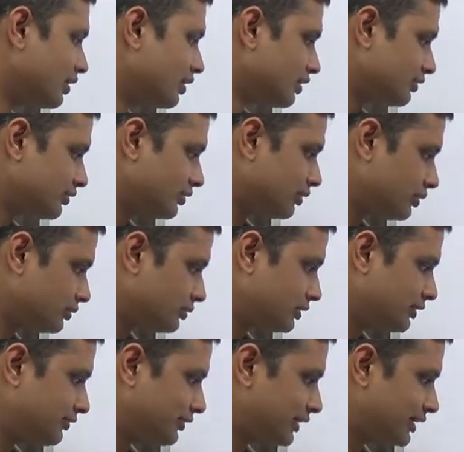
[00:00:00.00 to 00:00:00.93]
So
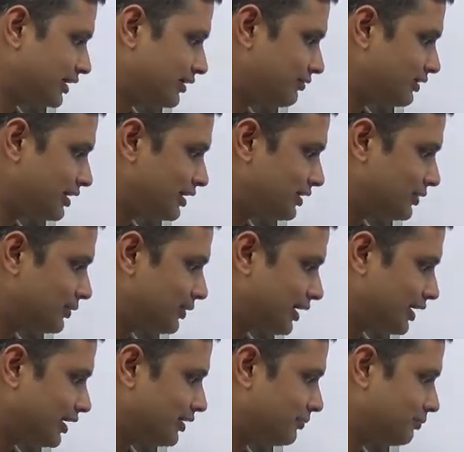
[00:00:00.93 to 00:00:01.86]
effectively you
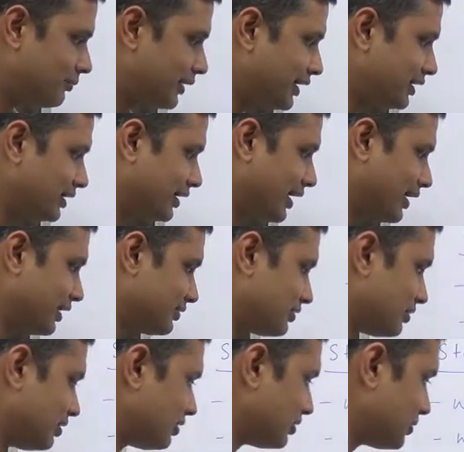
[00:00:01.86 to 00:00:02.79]
end up paying
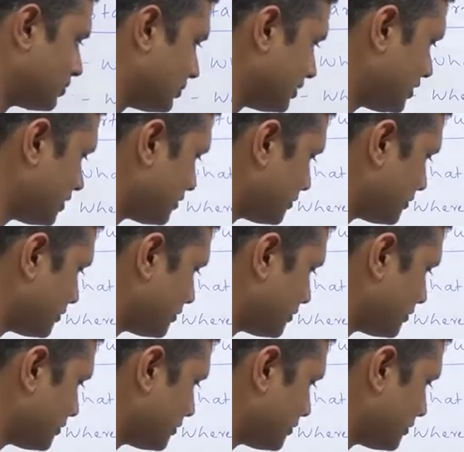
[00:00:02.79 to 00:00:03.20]
tax on 20